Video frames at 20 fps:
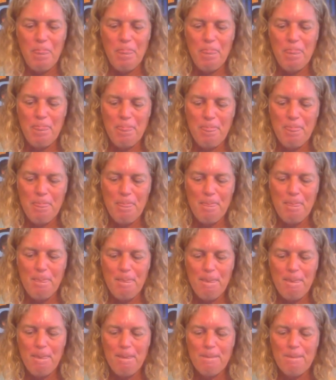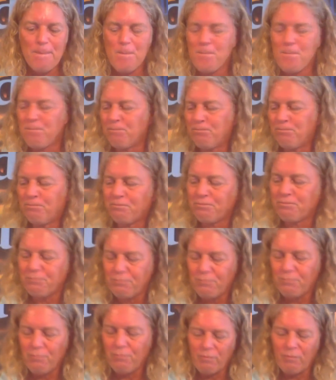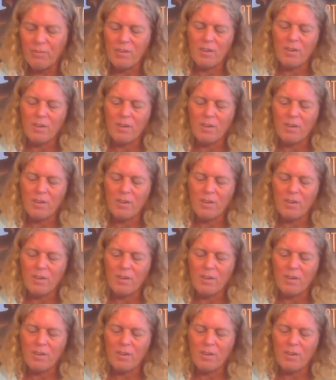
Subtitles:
Nobody speaks.